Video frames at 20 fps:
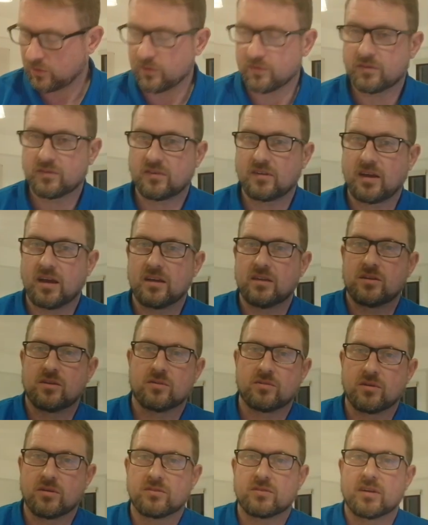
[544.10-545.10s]
of
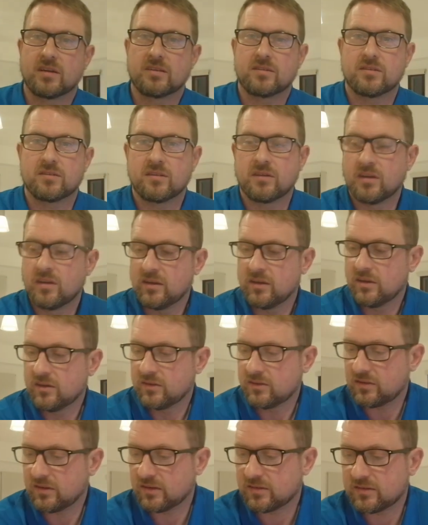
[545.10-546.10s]

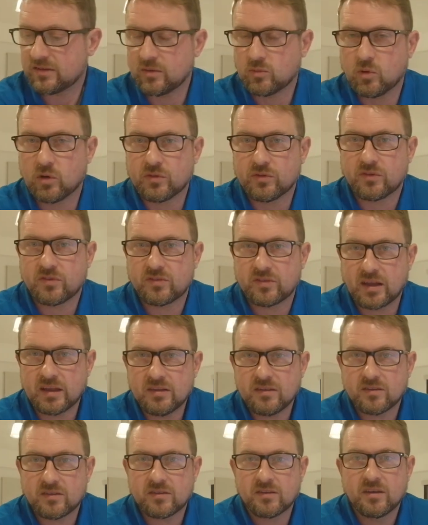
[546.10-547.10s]

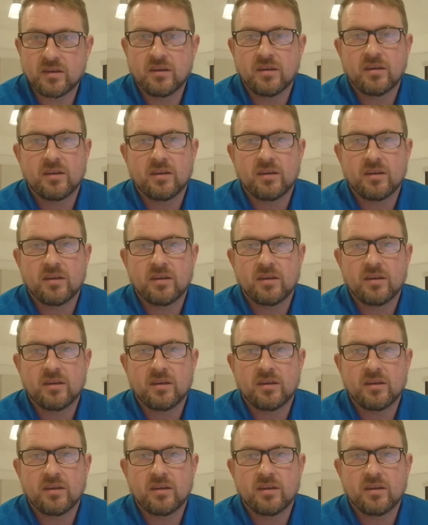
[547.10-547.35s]
€10.61.